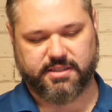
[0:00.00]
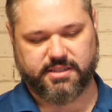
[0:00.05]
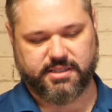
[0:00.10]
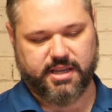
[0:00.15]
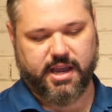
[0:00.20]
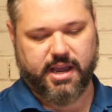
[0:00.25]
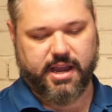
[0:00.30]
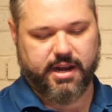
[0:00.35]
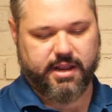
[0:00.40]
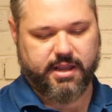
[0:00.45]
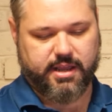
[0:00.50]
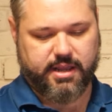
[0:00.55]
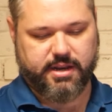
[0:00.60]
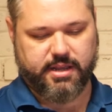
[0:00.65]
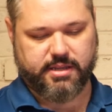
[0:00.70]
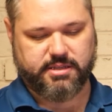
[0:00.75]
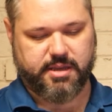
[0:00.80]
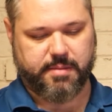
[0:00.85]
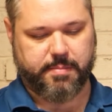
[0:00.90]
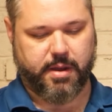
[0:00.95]
side. It
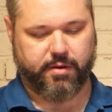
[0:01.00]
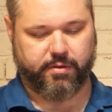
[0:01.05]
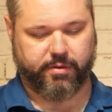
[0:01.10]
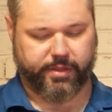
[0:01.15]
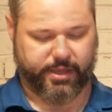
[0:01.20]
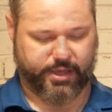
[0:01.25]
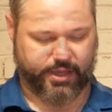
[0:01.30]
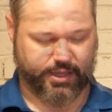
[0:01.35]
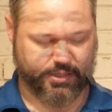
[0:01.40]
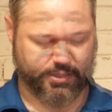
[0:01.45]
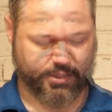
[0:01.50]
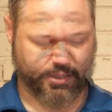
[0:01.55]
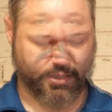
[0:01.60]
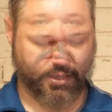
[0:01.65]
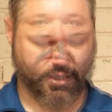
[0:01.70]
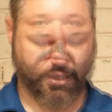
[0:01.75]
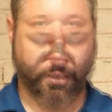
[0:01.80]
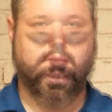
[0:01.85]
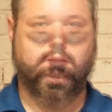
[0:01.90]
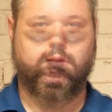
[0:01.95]
does come out really easy.
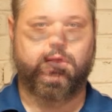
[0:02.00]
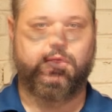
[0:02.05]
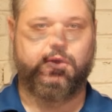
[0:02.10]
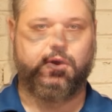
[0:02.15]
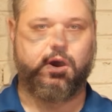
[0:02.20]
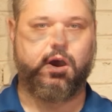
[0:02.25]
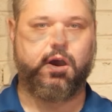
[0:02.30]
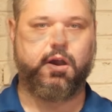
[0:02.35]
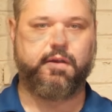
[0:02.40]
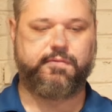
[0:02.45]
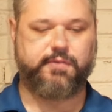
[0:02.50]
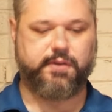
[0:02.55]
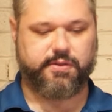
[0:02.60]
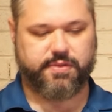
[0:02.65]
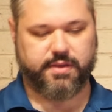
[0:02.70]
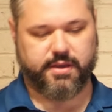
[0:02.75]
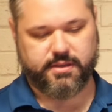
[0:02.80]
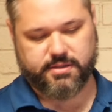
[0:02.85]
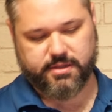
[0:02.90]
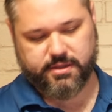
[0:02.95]
There are a few
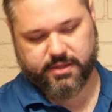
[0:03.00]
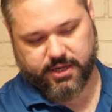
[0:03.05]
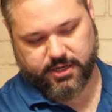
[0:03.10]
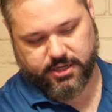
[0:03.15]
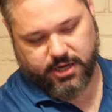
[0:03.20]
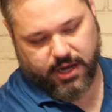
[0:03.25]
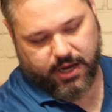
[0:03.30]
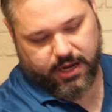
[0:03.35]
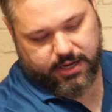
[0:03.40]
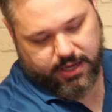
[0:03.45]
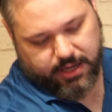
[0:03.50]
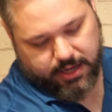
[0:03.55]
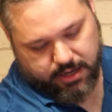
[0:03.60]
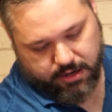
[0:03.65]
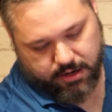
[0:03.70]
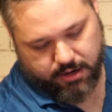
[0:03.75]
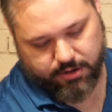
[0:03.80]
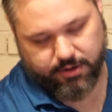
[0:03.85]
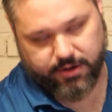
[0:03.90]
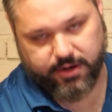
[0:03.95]
things that they tuck
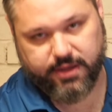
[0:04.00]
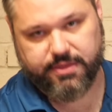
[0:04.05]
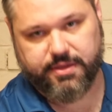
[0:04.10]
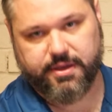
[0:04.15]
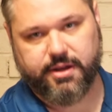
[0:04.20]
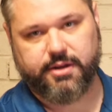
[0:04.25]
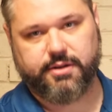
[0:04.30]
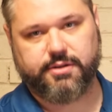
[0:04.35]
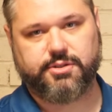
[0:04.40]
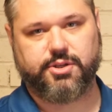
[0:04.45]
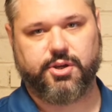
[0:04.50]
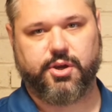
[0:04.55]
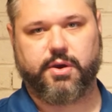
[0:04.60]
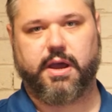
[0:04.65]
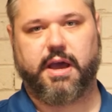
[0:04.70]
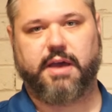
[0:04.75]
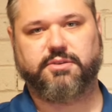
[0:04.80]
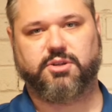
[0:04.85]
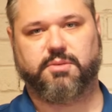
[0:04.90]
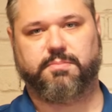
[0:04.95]
in underneath here, so
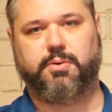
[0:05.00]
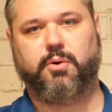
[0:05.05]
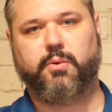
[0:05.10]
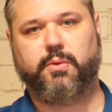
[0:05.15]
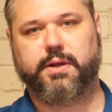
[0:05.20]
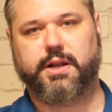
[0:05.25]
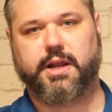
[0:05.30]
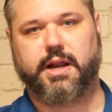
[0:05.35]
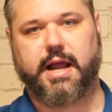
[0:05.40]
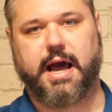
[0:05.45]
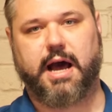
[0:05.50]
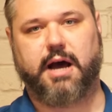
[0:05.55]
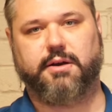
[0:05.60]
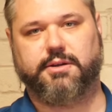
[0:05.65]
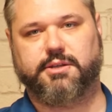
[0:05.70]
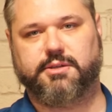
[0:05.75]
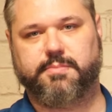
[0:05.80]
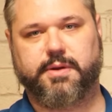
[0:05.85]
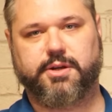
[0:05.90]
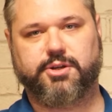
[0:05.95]
as you're pulling it out,
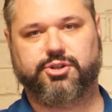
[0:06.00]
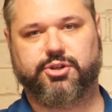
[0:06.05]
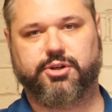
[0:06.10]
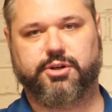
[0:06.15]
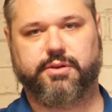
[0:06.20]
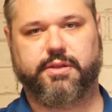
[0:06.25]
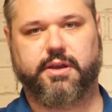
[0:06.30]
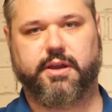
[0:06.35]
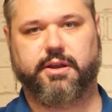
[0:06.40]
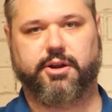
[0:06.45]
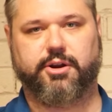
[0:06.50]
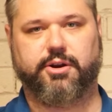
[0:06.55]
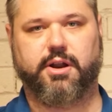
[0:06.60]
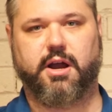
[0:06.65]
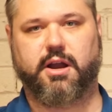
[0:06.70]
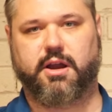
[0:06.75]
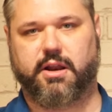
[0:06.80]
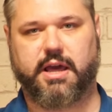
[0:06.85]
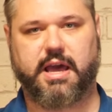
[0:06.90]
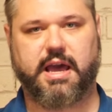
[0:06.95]
just make sure that you're
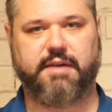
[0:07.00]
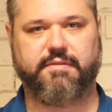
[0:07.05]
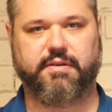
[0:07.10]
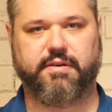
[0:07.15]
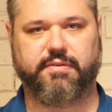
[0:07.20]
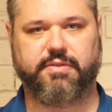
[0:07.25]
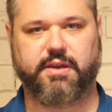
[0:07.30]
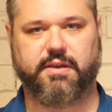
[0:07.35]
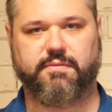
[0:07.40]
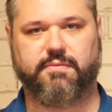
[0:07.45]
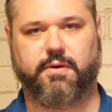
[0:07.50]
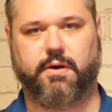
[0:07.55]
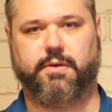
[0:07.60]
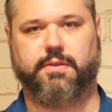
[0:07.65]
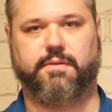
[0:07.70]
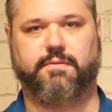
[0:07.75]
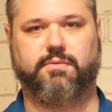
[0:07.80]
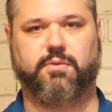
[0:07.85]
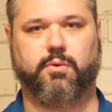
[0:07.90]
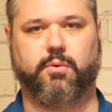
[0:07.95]
not gonna have everything fall on
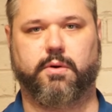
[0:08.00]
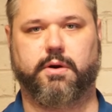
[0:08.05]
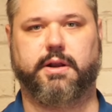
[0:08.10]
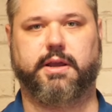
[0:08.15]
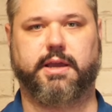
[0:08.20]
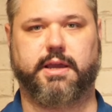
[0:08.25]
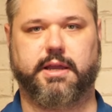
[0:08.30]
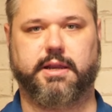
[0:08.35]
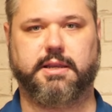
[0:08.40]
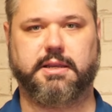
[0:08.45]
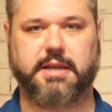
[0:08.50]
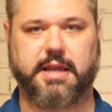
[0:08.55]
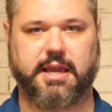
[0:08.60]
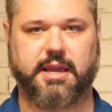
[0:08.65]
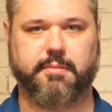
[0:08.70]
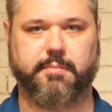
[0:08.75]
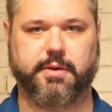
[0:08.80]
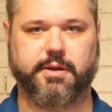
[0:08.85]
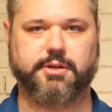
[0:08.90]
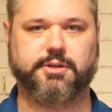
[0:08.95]
the floor and it get
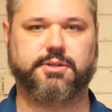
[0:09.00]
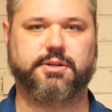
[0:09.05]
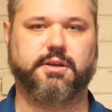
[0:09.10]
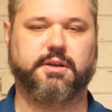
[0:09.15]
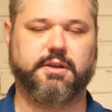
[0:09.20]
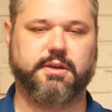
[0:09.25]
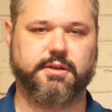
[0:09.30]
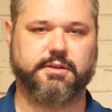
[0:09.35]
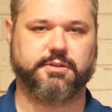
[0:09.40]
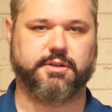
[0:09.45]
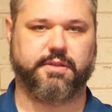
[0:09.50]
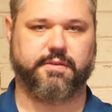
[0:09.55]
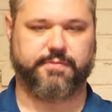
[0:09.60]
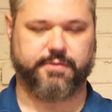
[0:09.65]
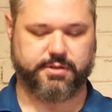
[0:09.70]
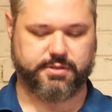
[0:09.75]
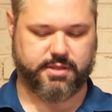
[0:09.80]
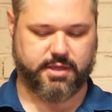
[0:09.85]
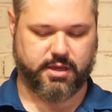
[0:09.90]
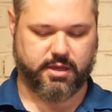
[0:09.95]
damaged. So the
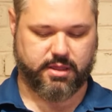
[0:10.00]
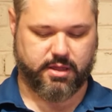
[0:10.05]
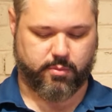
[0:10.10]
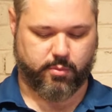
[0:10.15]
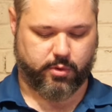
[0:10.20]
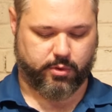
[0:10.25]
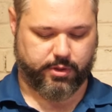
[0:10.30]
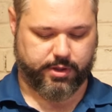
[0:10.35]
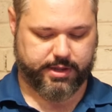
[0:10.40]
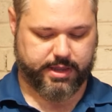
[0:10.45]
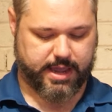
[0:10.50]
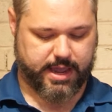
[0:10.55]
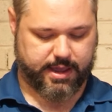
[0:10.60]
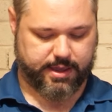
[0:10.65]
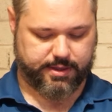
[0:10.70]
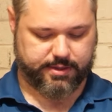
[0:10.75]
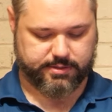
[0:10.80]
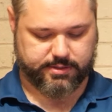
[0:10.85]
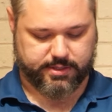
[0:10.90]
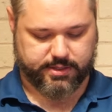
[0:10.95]
first thing that we'll look at
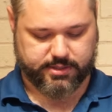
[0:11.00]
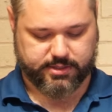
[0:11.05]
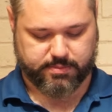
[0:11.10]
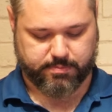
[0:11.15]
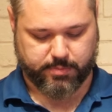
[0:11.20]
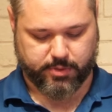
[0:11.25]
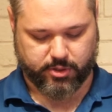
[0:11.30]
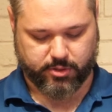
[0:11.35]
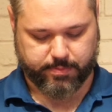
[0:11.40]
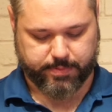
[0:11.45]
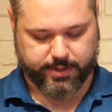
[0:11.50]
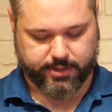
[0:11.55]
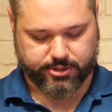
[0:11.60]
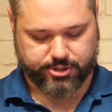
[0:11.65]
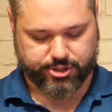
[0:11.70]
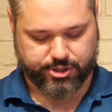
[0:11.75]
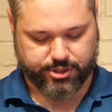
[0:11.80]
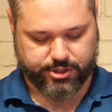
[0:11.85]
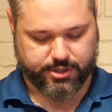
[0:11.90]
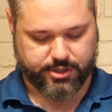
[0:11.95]
is this milk
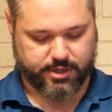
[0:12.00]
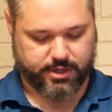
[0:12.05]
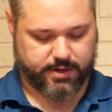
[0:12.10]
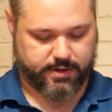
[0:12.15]
pitcher.